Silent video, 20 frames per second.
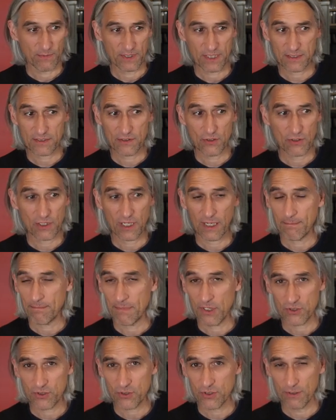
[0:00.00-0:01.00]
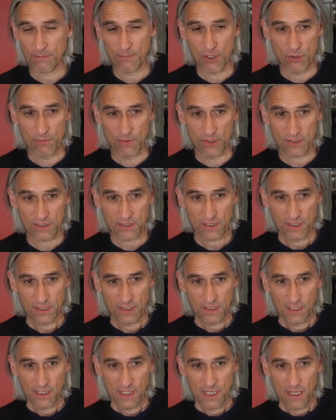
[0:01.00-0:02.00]
It doesn't look like much at the moment,
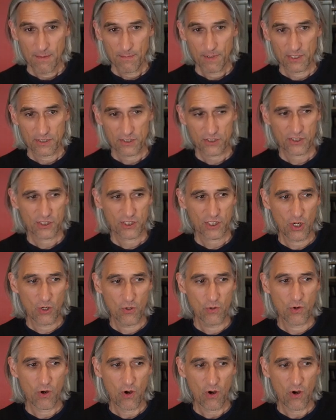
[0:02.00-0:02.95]
but so